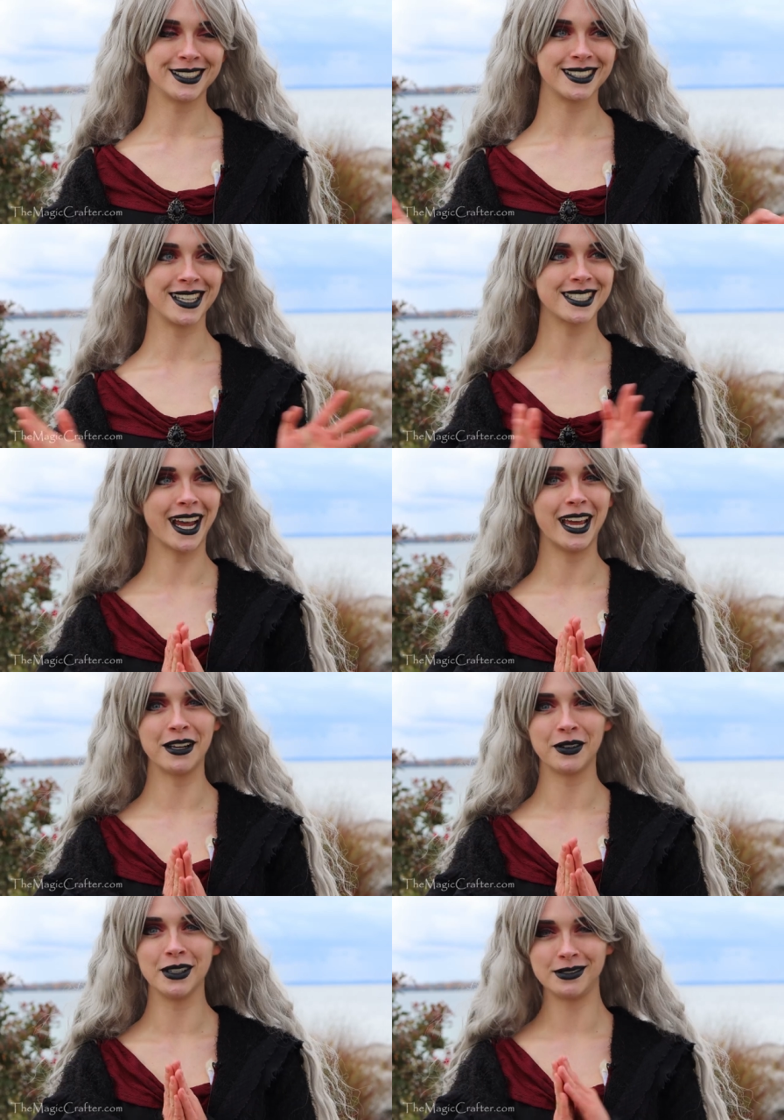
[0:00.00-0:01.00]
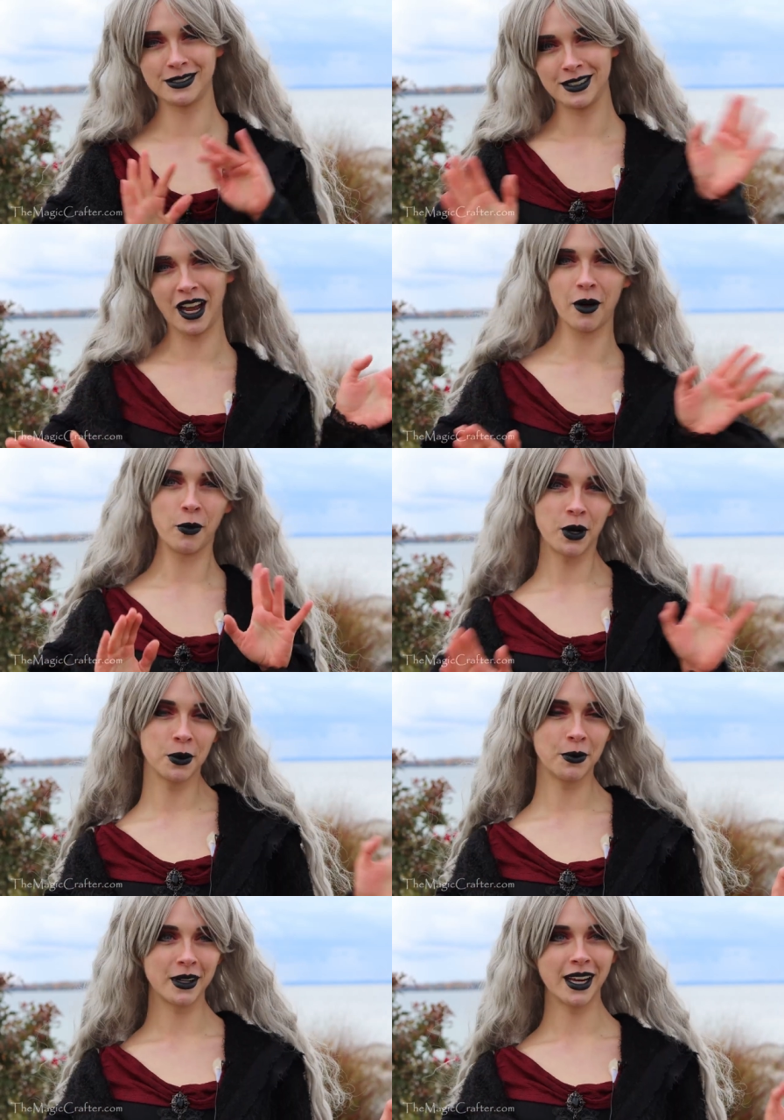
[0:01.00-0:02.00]
So that's kind of a, a
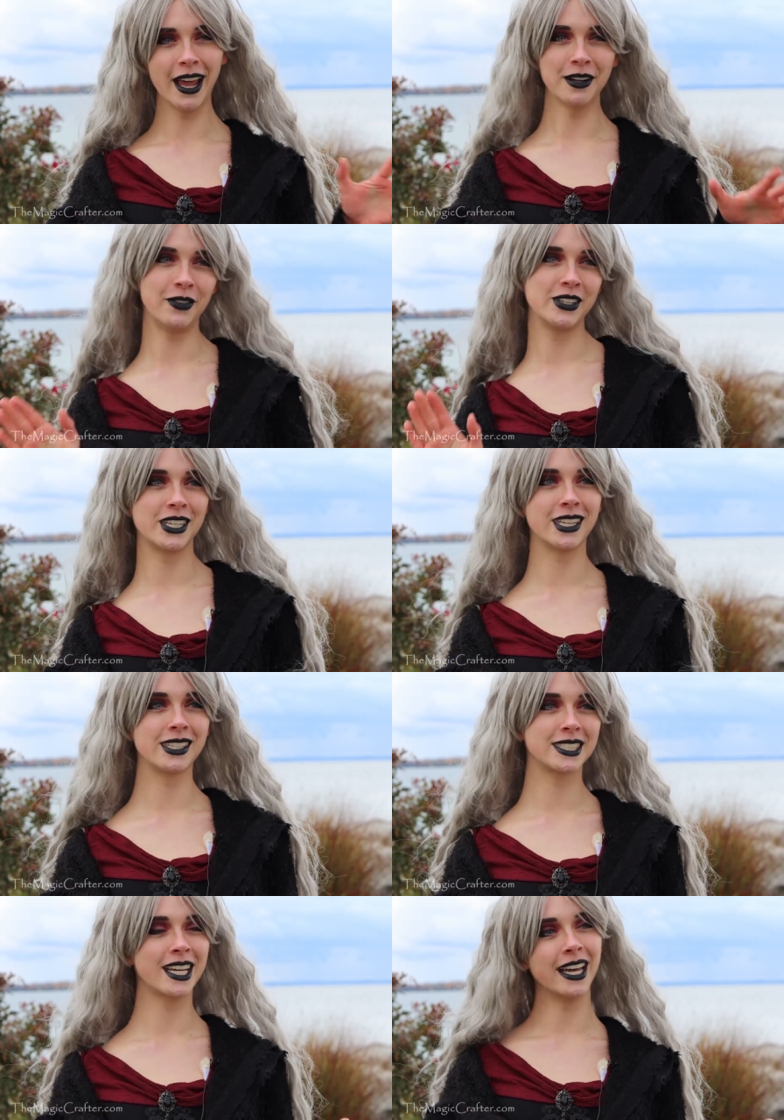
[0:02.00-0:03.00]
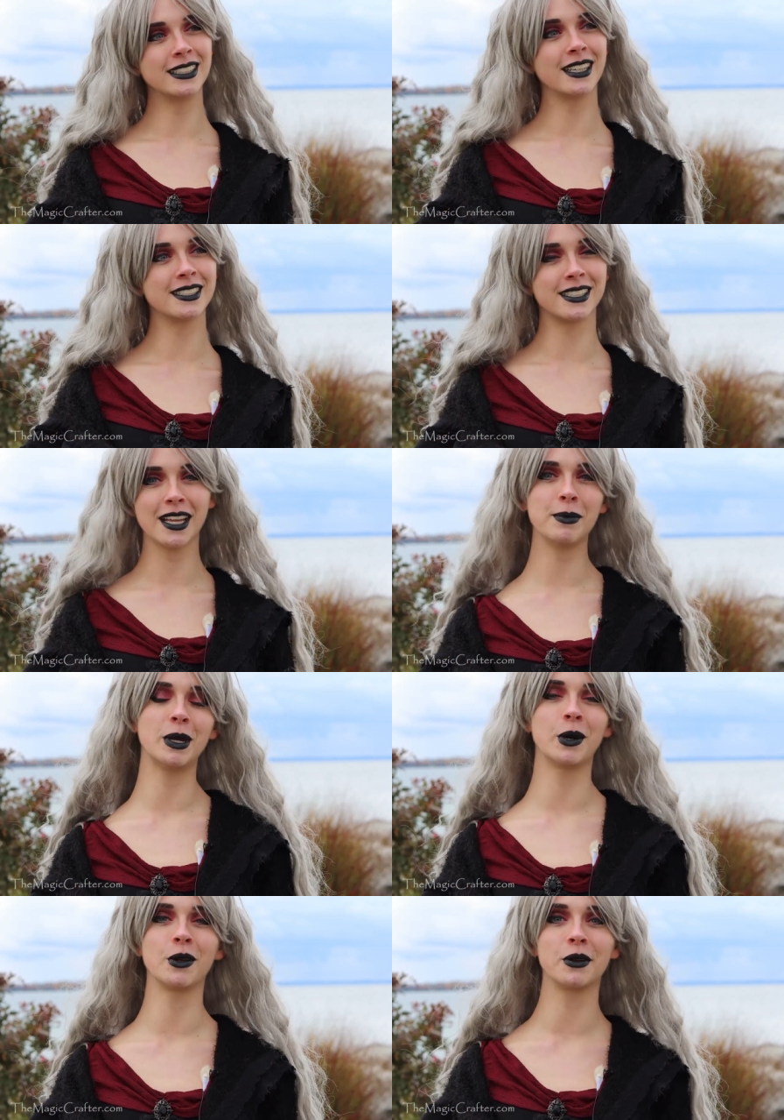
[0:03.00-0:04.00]
weird one, kind of fits into this, kind of doesn't. Let me
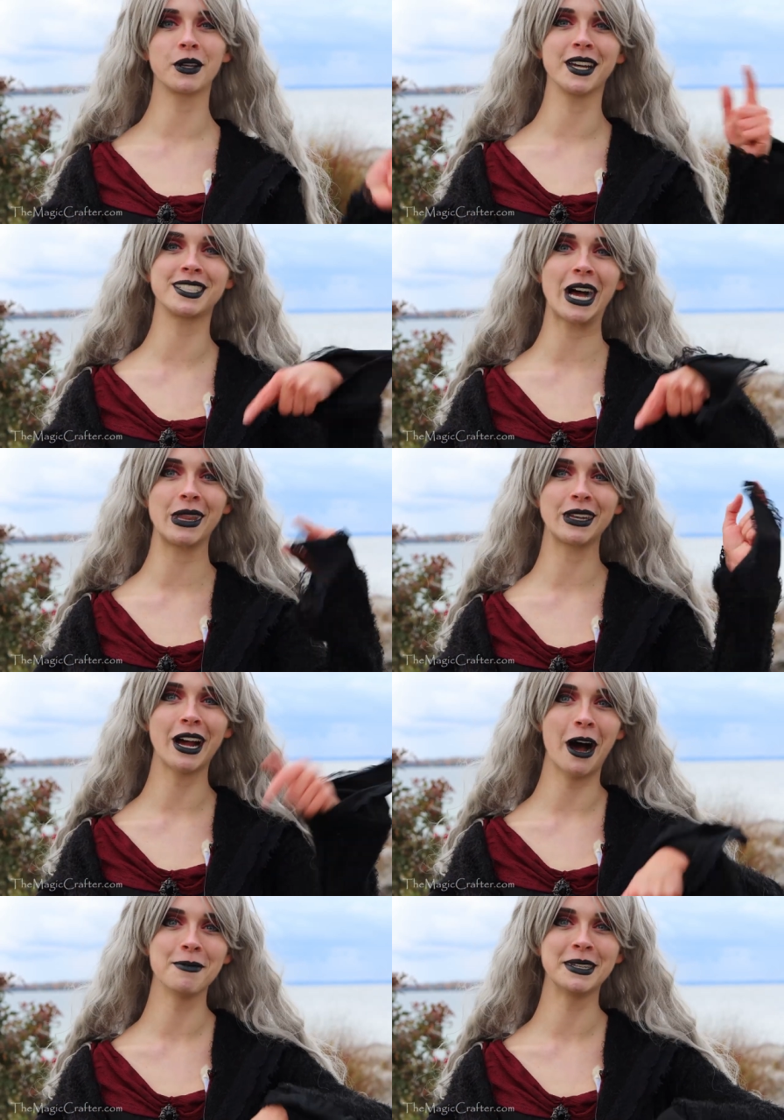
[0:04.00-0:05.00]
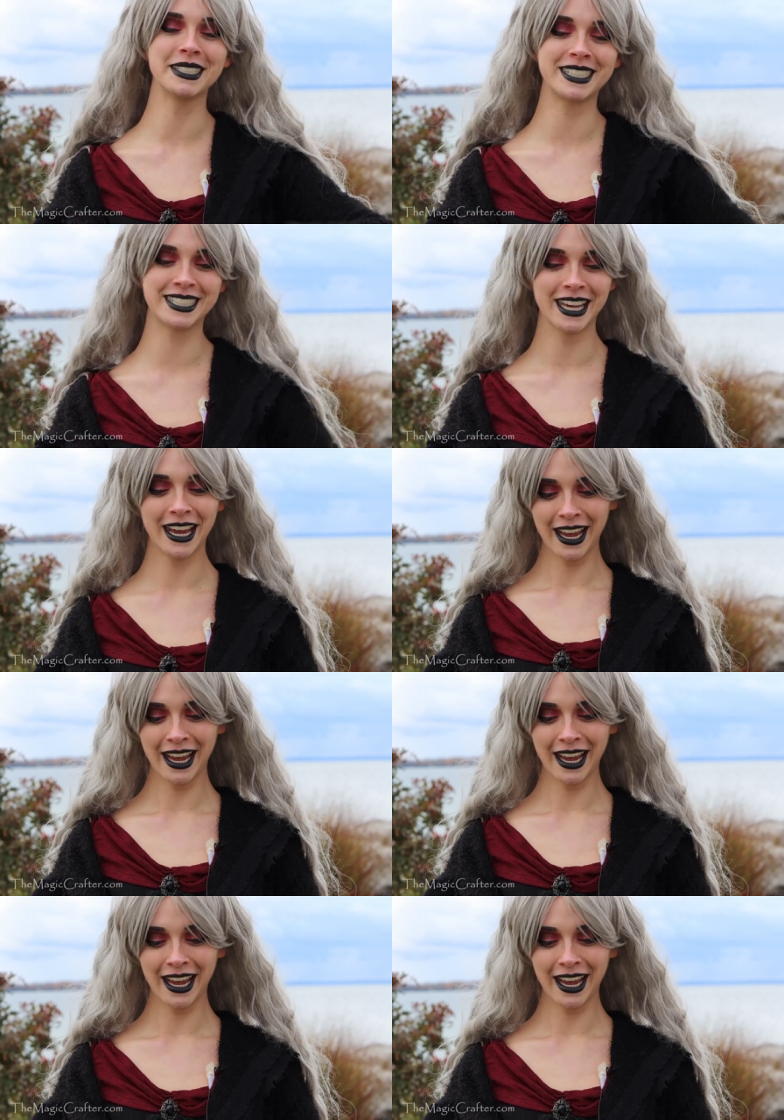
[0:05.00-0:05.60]
know your thoughts down in the comments.